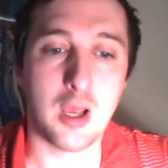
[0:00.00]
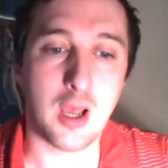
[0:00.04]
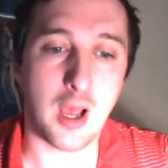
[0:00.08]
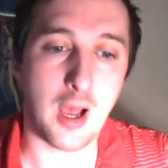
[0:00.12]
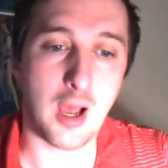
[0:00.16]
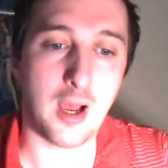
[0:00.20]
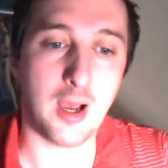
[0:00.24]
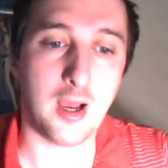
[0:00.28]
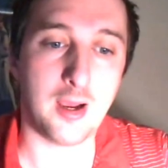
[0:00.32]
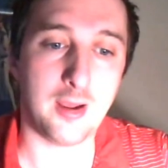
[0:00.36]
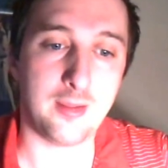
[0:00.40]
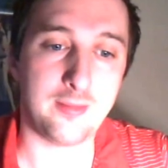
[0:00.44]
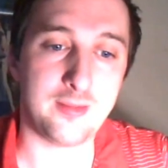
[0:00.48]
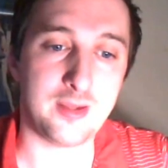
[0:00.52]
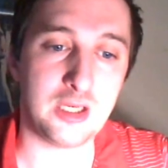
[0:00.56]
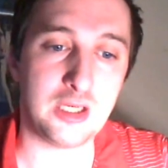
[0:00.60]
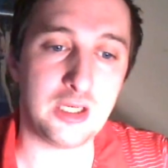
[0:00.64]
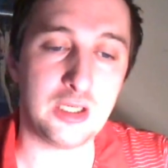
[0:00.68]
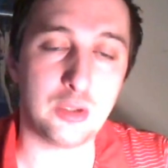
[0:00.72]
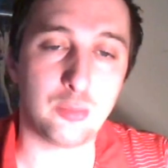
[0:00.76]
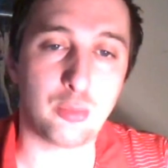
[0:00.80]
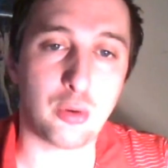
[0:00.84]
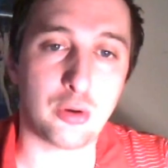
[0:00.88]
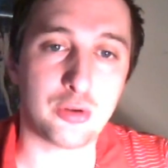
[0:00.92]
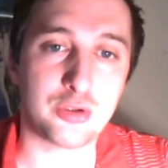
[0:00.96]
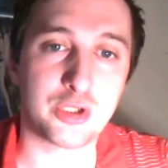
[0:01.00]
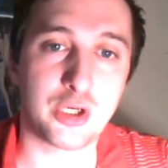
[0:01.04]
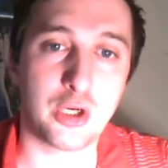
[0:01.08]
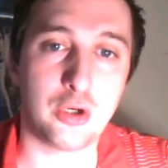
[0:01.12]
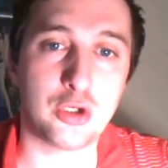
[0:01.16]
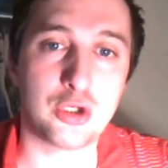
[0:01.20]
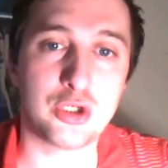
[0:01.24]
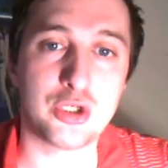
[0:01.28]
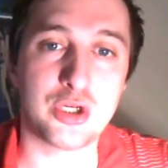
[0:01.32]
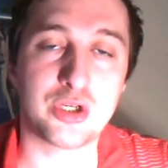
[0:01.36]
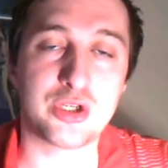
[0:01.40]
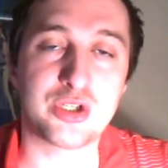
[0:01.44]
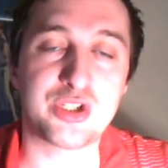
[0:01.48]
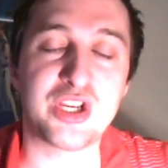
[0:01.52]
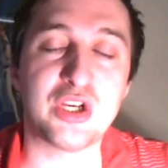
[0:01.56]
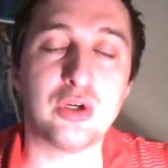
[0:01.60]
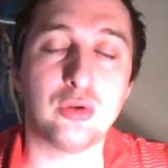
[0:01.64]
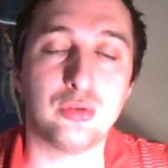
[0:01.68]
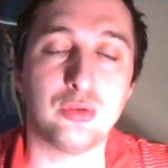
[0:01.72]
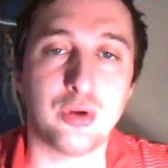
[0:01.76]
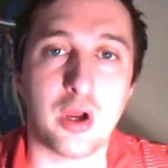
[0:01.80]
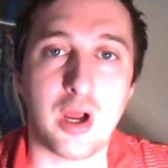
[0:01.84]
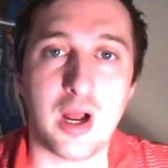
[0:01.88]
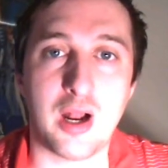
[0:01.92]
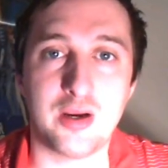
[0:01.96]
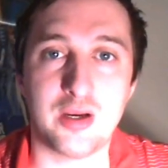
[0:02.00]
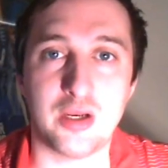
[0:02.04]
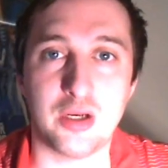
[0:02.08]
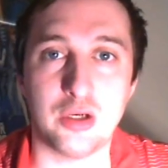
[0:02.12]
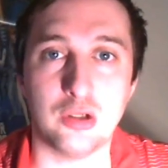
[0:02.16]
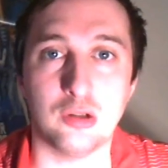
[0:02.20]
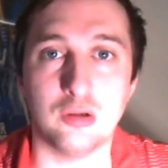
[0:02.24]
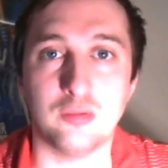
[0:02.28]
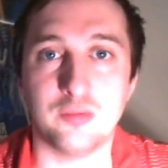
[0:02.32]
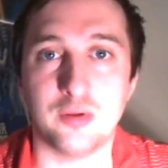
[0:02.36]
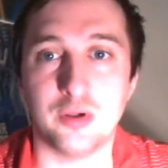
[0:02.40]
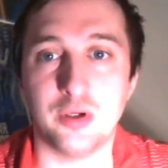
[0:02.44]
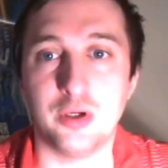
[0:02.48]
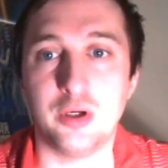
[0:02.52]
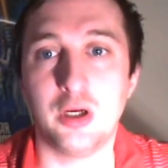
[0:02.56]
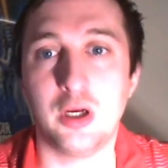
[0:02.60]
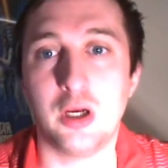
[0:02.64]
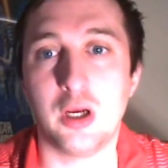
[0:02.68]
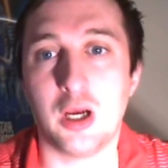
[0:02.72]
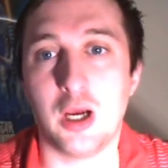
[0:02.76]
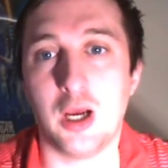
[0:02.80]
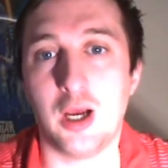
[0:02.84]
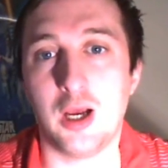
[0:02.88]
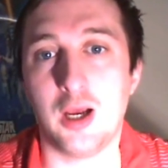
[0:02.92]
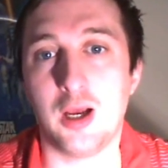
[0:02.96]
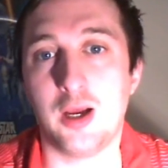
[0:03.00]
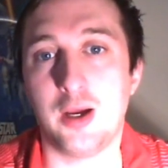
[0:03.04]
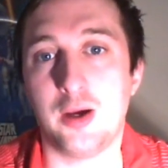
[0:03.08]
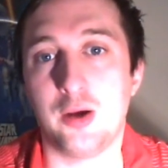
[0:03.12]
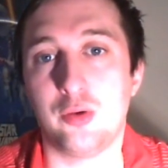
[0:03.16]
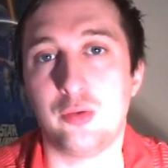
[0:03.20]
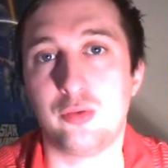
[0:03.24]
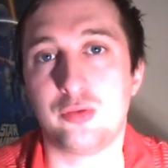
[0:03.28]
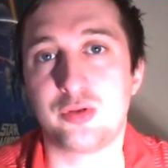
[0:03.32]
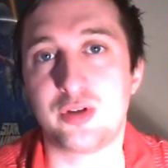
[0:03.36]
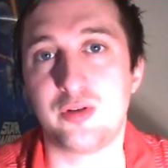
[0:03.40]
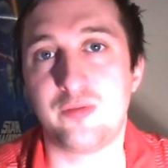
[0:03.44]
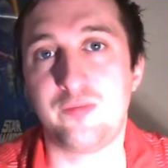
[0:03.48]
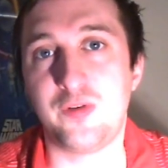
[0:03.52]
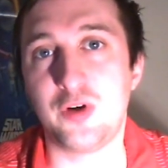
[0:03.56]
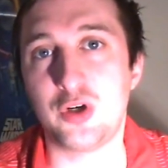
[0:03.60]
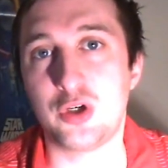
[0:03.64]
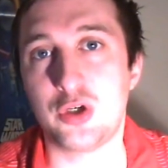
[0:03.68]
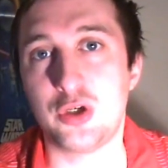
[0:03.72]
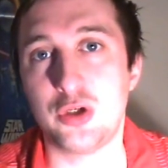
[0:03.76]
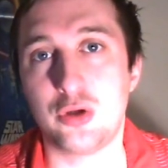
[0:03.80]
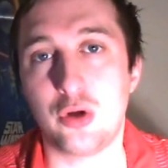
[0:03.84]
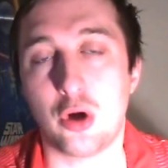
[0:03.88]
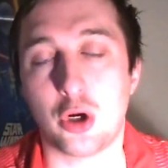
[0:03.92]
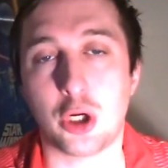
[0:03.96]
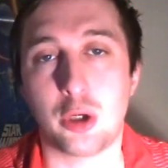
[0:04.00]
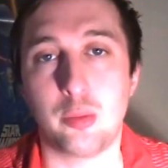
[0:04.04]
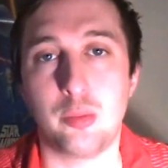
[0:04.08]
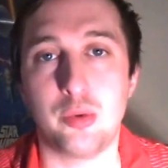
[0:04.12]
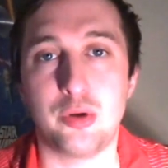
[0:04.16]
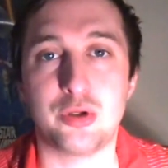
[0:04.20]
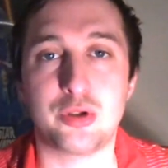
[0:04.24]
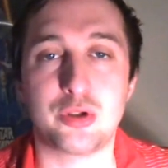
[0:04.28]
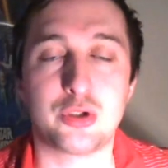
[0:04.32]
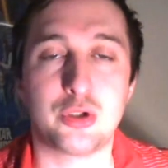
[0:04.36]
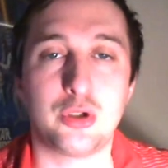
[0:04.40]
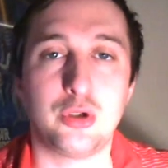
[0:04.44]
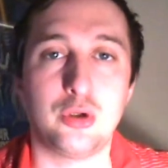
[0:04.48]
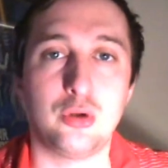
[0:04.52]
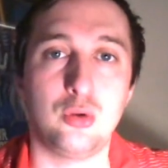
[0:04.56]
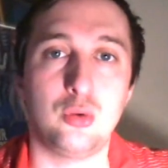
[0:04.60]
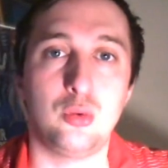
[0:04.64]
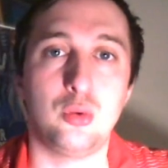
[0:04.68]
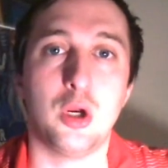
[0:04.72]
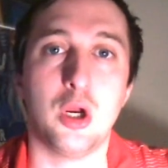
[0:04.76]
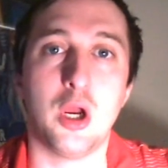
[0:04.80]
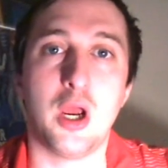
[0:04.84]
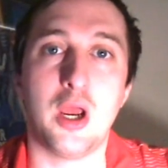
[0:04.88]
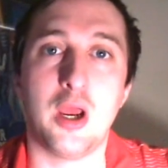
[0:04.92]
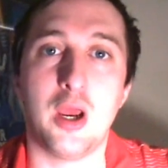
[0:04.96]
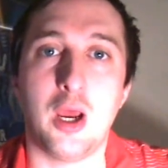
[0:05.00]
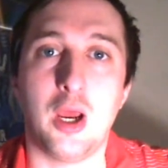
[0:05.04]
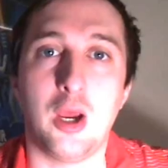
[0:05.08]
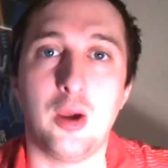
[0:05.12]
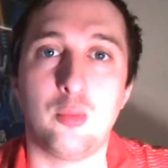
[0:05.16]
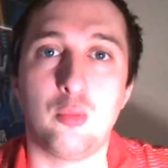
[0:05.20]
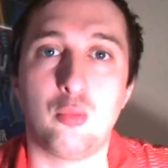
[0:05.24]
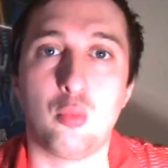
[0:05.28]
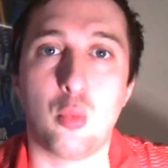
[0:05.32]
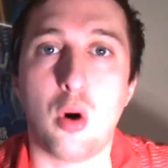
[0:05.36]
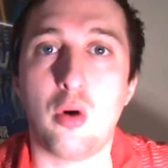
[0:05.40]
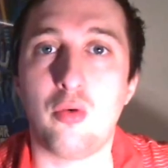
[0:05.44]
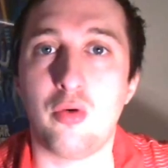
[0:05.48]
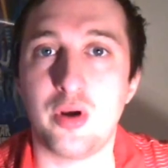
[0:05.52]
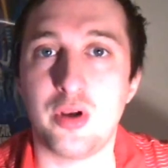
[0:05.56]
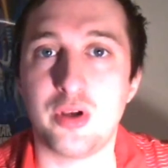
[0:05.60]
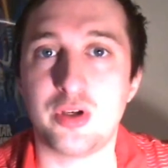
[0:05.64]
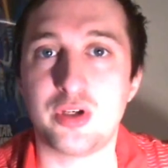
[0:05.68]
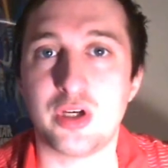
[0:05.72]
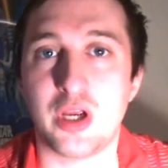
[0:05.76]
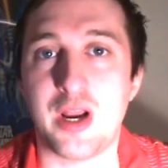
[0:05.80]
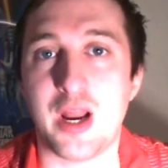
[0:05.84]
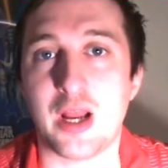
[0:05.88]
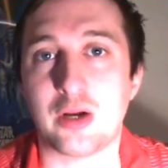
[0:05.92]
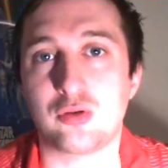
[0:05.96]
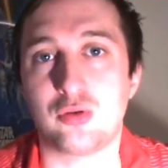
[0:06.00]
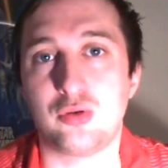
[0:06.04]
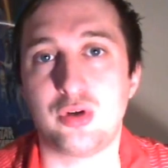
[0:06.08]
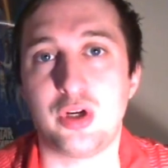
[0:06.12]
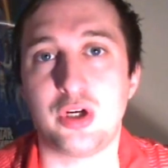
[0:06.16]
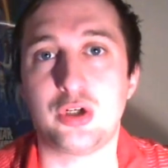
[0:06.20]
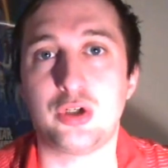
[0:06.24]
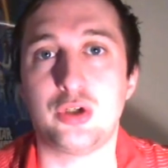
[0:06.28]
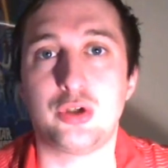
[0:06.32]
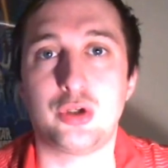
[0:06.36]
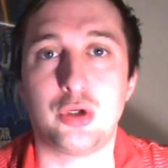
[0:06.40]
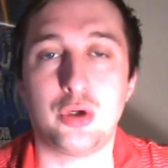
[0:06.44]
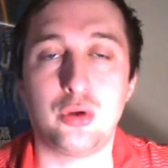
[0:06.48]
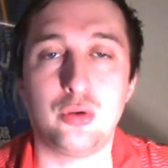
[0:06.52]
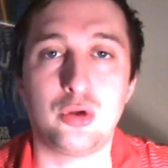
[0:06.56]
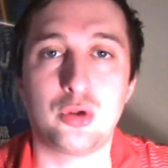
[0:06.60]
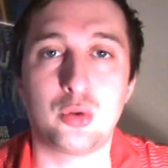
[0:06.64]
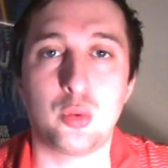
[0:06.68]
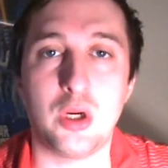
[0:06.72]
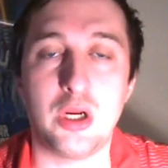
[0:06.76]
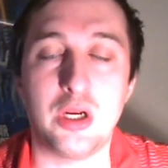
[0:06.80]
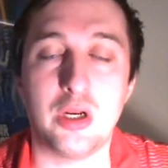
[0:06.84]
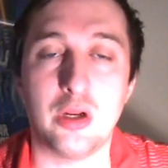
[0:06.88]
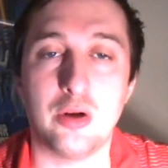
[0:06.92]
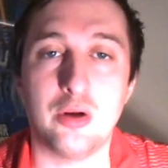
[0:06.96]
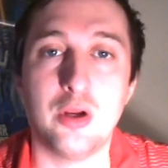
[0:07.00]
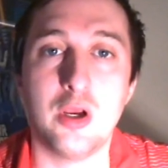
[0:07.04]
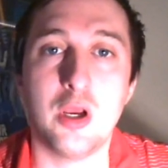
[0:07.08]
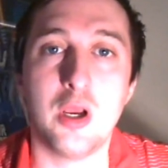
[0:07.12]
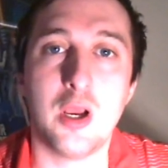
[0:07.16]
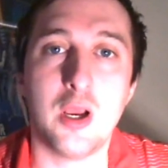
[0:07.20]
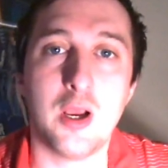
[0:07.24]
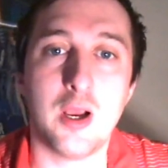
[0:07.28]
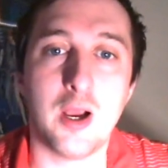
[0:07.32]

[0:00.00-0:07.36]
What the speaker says: The prosecution has still not handed over sufficient documents to warrant an extradition to Sweden.